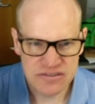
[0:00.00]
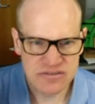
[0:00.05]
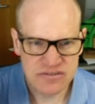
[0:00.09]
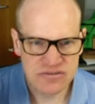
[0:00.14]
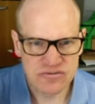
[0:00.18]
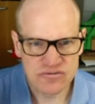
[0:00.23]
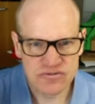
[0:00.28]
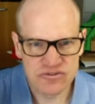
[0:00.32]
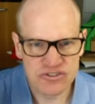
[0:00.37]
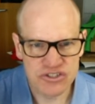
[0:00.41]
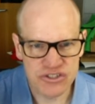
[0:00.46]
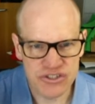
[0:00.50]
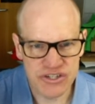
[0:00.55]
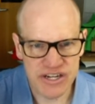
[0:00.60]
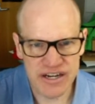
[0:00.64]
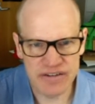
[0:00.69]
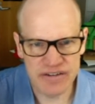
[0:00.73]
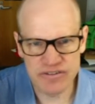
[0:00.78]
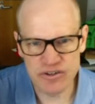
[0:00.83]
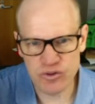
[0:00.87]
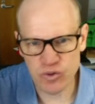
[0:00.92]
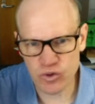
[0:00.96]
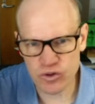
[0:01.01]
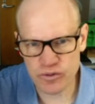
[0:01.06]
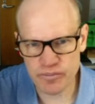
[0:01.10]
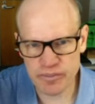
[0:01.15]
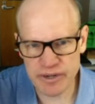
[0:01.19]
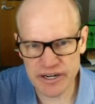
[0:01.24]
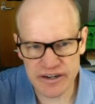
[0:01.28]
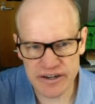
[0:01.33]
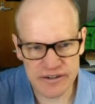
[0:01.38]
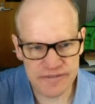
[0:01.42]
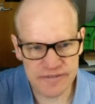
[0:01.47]
So you have an ordered
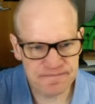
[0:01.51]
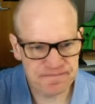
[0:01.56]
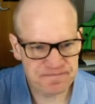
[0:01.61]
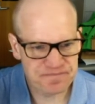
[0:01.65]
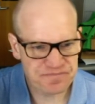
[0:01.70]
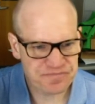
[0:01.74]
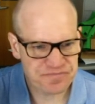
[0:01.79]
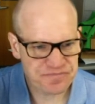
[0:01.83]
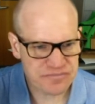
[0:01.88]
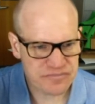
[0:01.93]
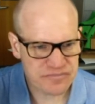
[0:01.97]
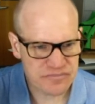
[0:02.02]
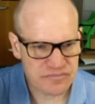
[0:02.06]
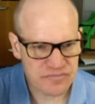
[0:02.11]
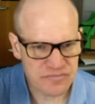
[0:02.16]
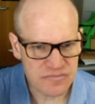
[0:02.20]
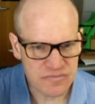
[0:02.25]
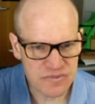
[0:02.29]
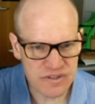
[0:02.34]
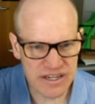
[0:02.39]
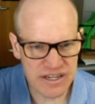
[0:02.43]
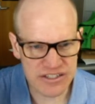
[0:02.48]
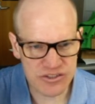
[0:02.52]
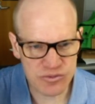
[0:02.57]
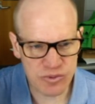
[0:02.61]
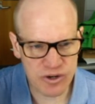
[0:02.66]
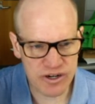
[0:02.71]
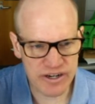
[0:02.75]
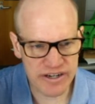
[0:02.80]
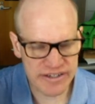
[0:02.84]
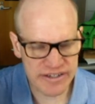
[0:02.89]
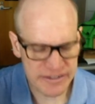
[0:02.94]
pair, x, y,